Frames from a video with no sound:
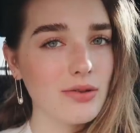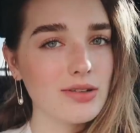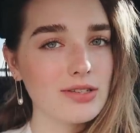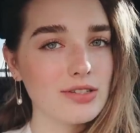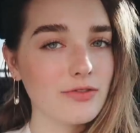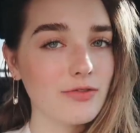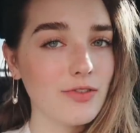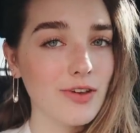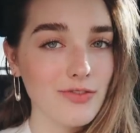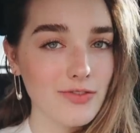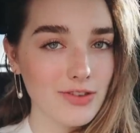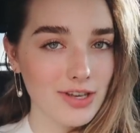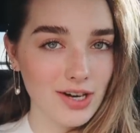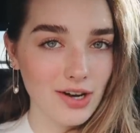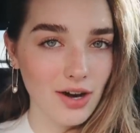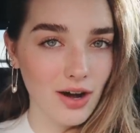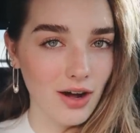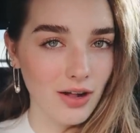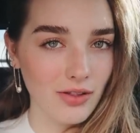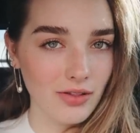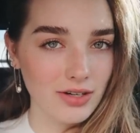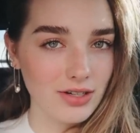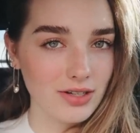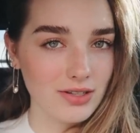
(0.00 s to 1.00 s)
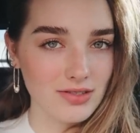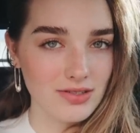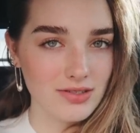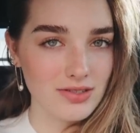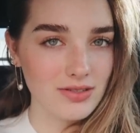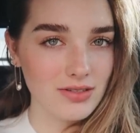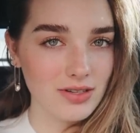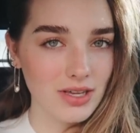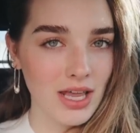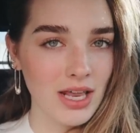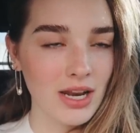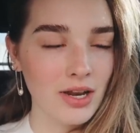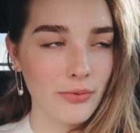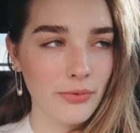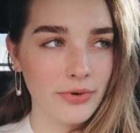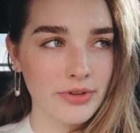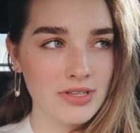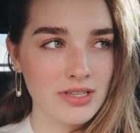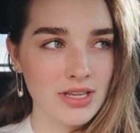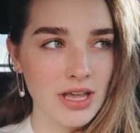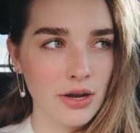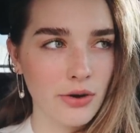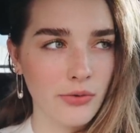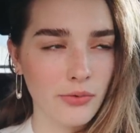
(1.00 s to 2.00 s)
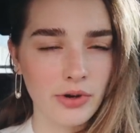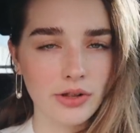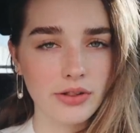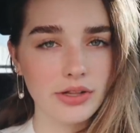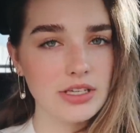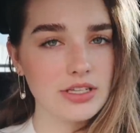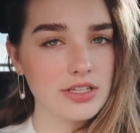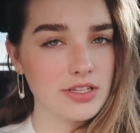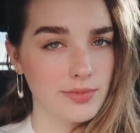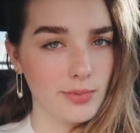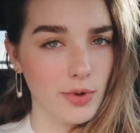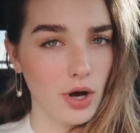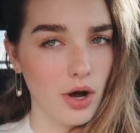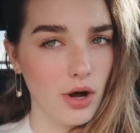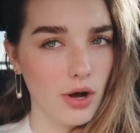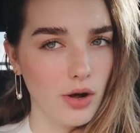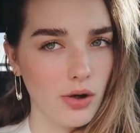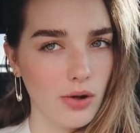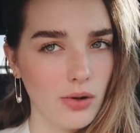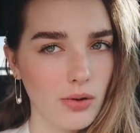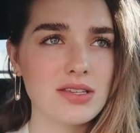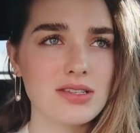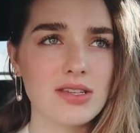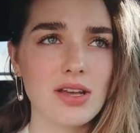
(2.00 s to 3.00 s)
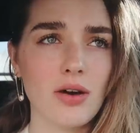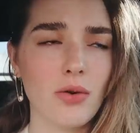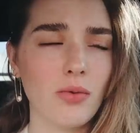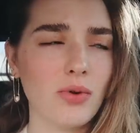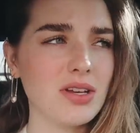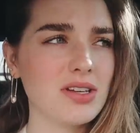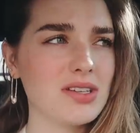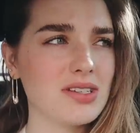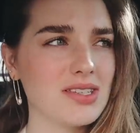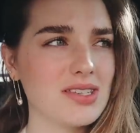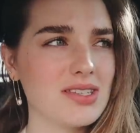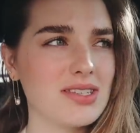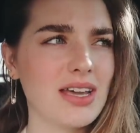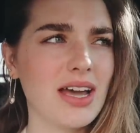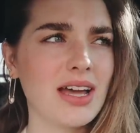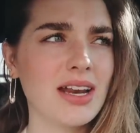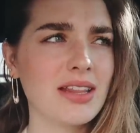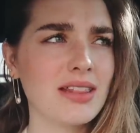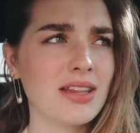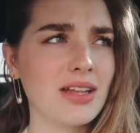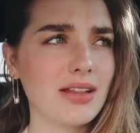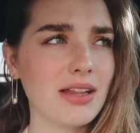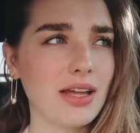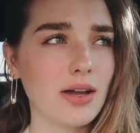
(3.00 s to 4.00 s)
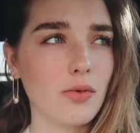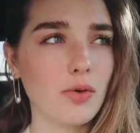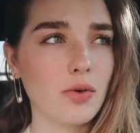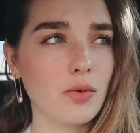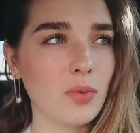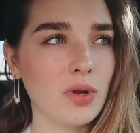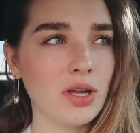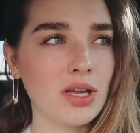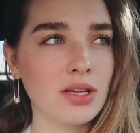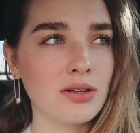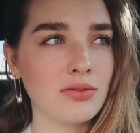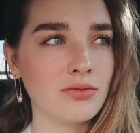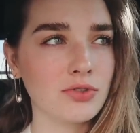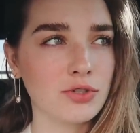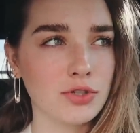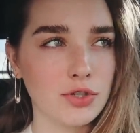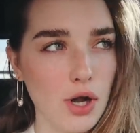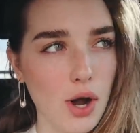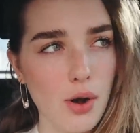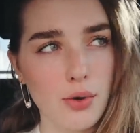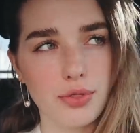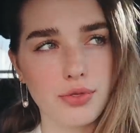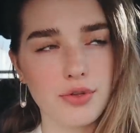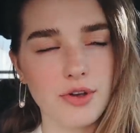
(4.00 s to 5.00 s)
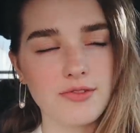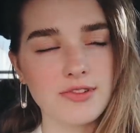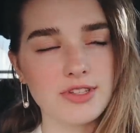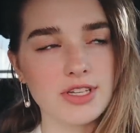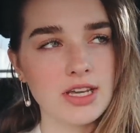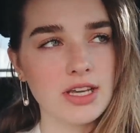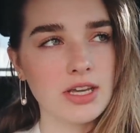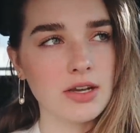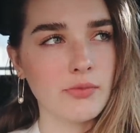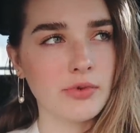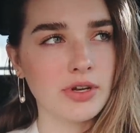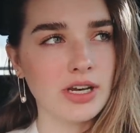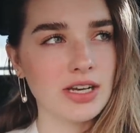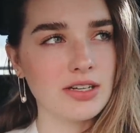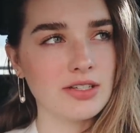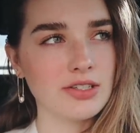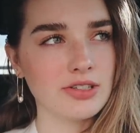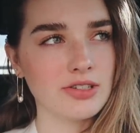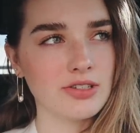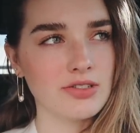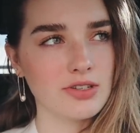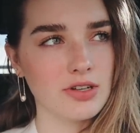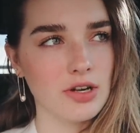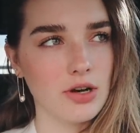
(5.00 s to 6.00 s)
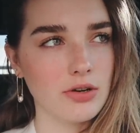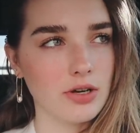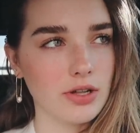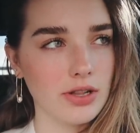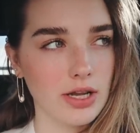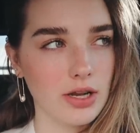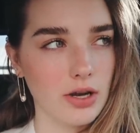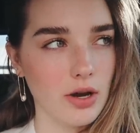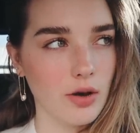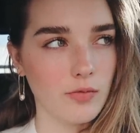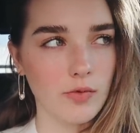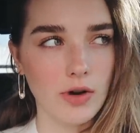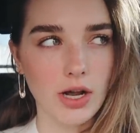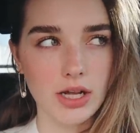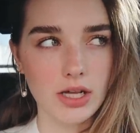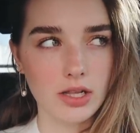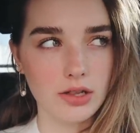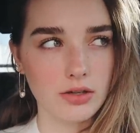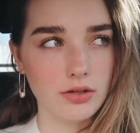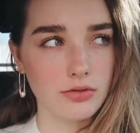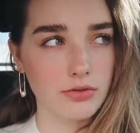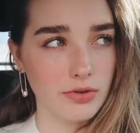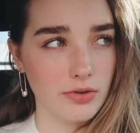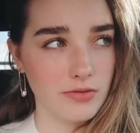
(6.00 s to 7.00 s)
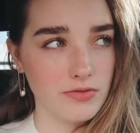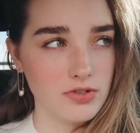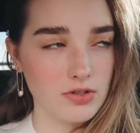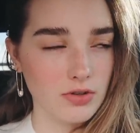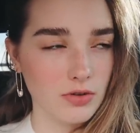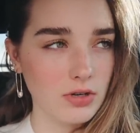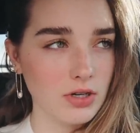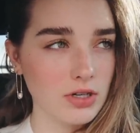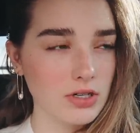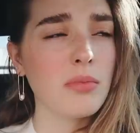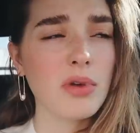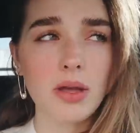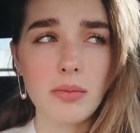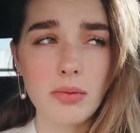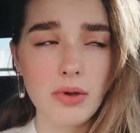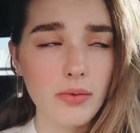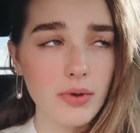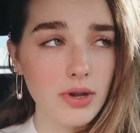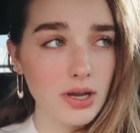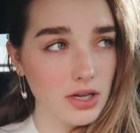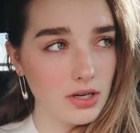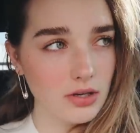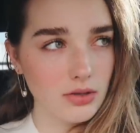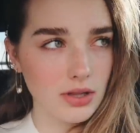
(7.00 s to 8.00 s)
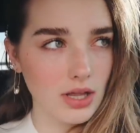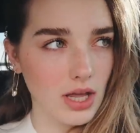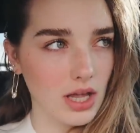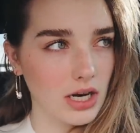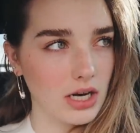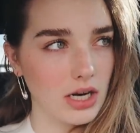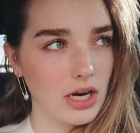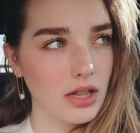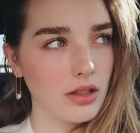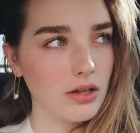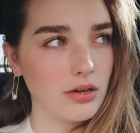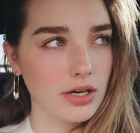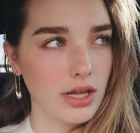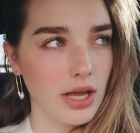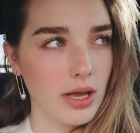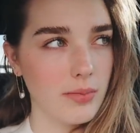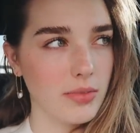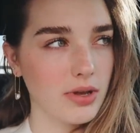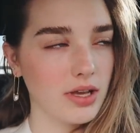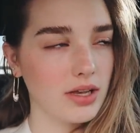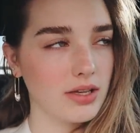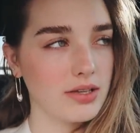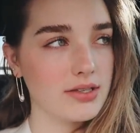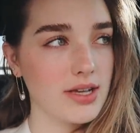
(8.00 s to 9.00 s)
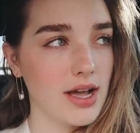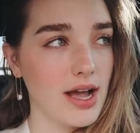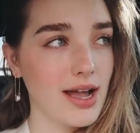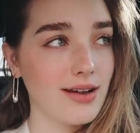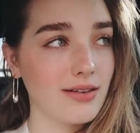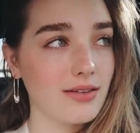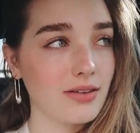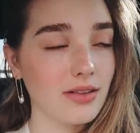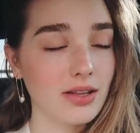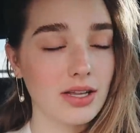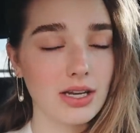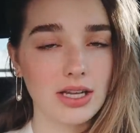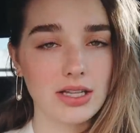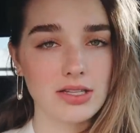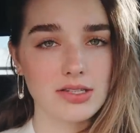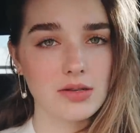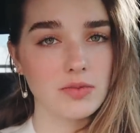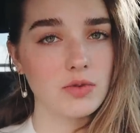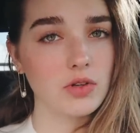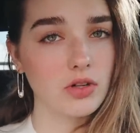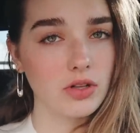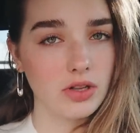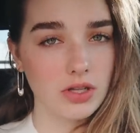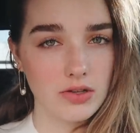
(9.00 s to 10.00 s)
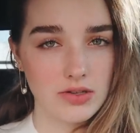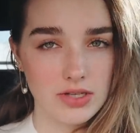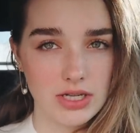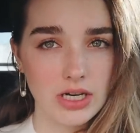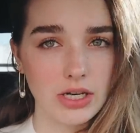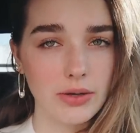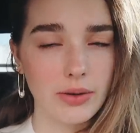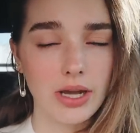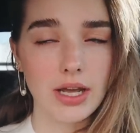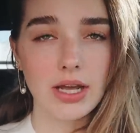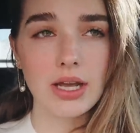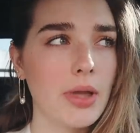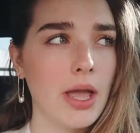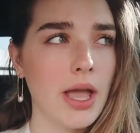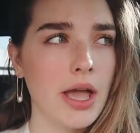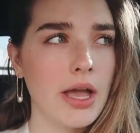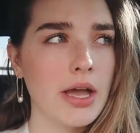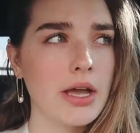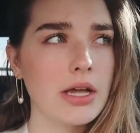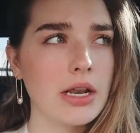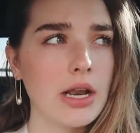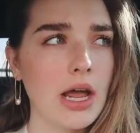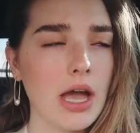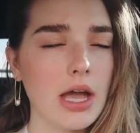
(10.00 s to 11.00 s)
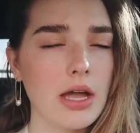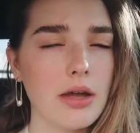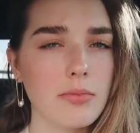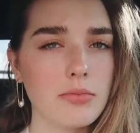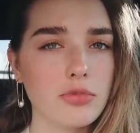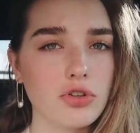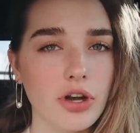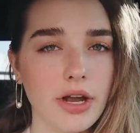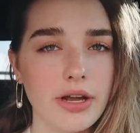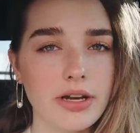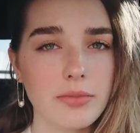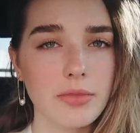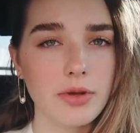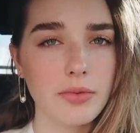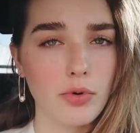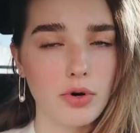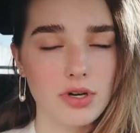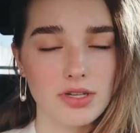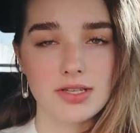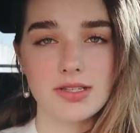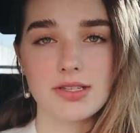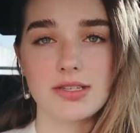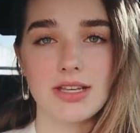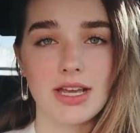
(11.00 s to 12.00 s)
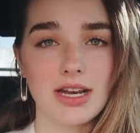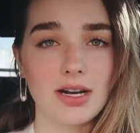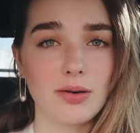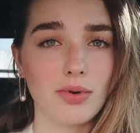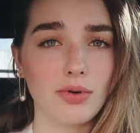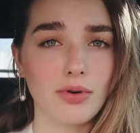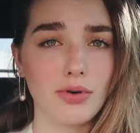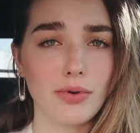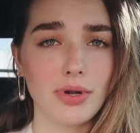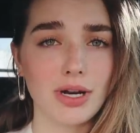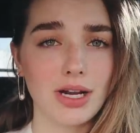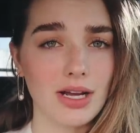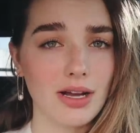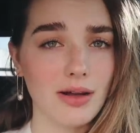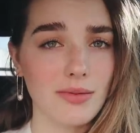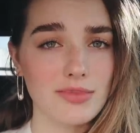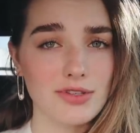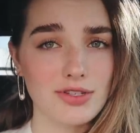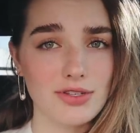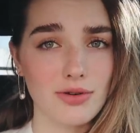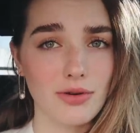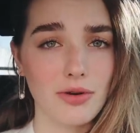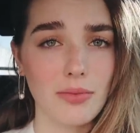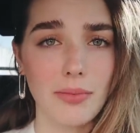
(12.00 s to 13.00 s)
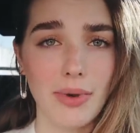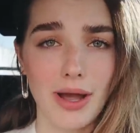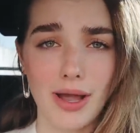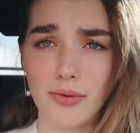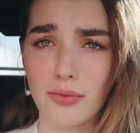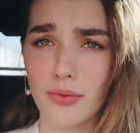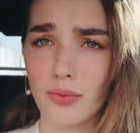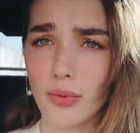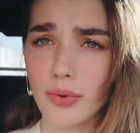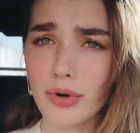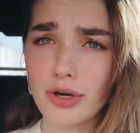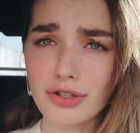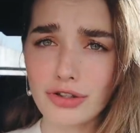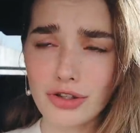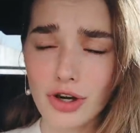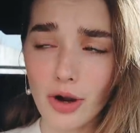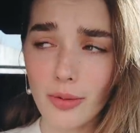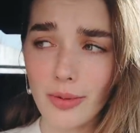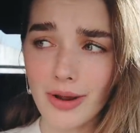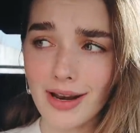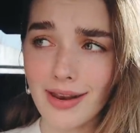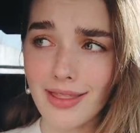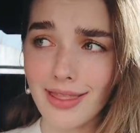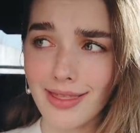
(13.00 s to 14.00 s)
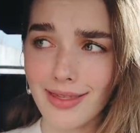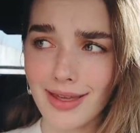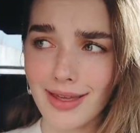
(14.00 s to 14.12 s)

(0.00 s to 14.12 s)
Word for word: it was $50 and it was like really small. So we just decided that like when we go thrifting, we need to just go to like a regular thrift store. Maybe we can do that another day because I really need some new clothes anyway. And I am trying to be more sustainable when it comes to my wardrobe and